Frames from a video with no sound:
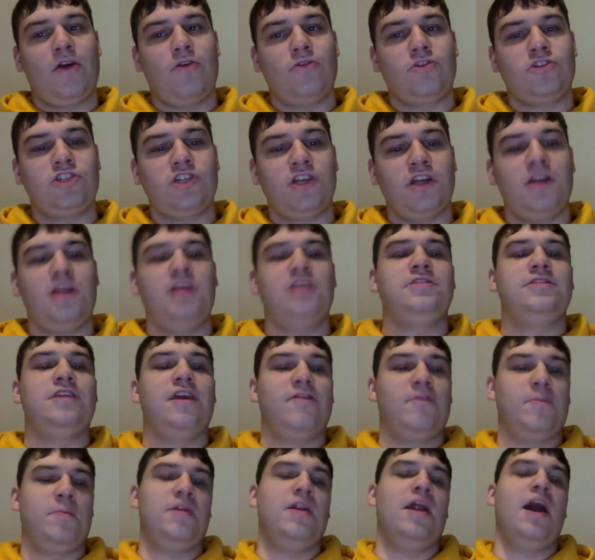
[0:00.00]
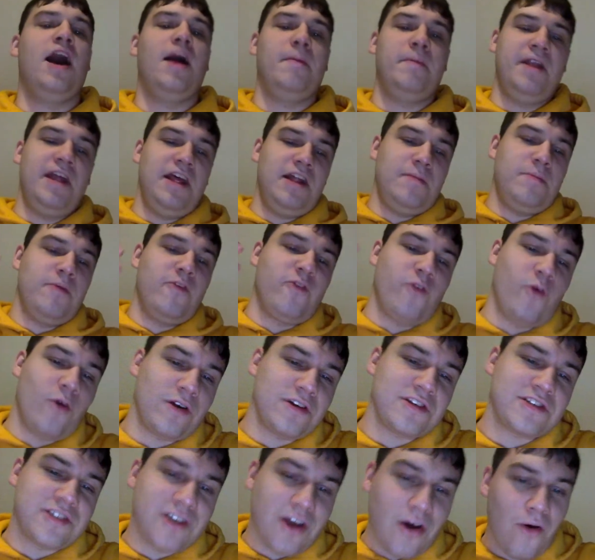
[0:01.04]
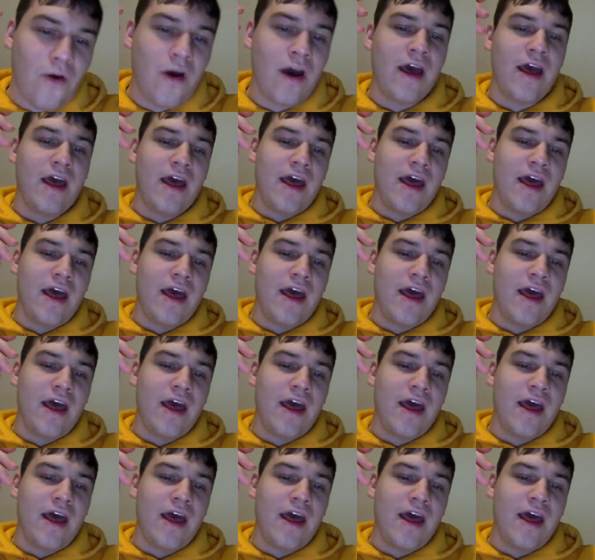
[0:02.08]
oh shit, he's never been nominated before. So.